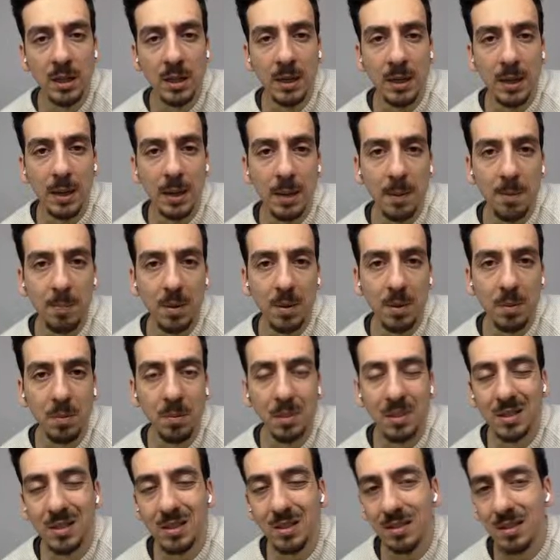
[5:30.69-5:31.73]

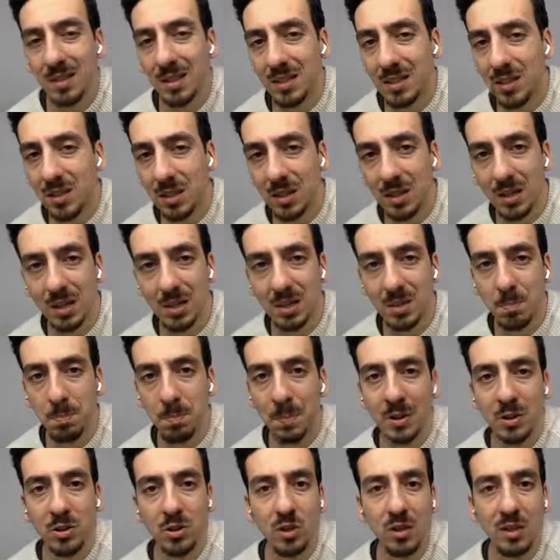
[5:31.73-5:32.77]
It's
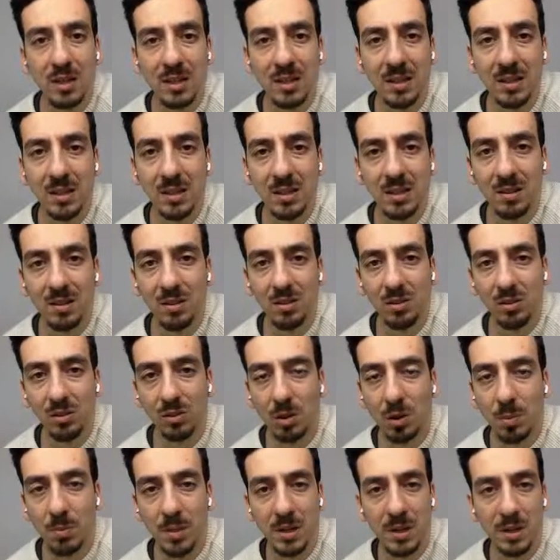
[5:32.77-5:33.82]
mentioned in
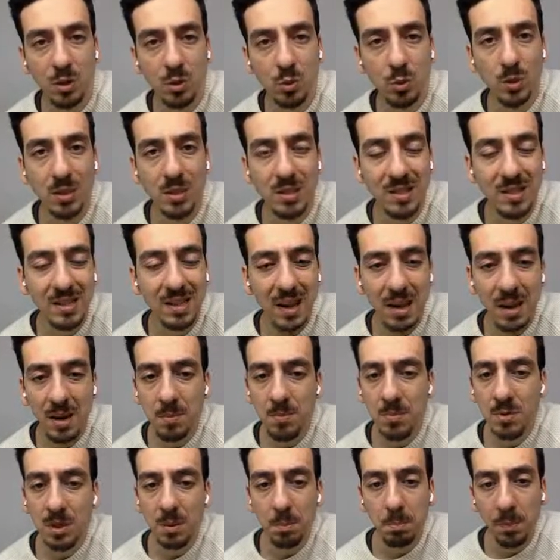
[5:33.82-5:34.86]
combination with
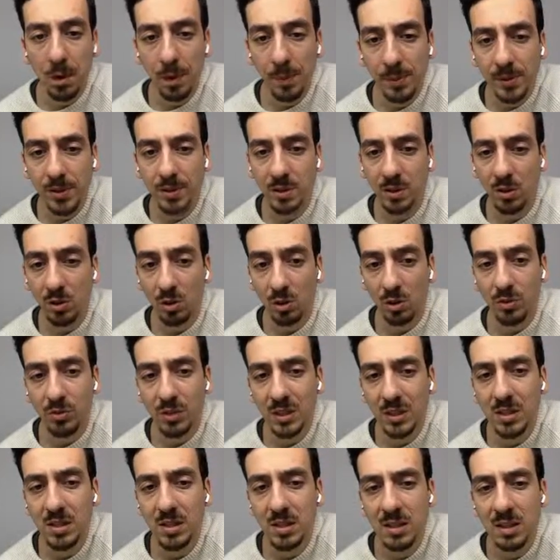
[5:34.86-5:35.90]
scams and bubbles and all of
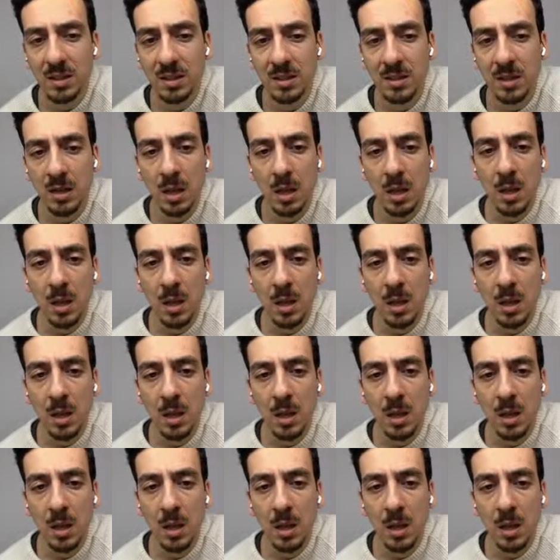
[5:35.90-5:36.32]
these things.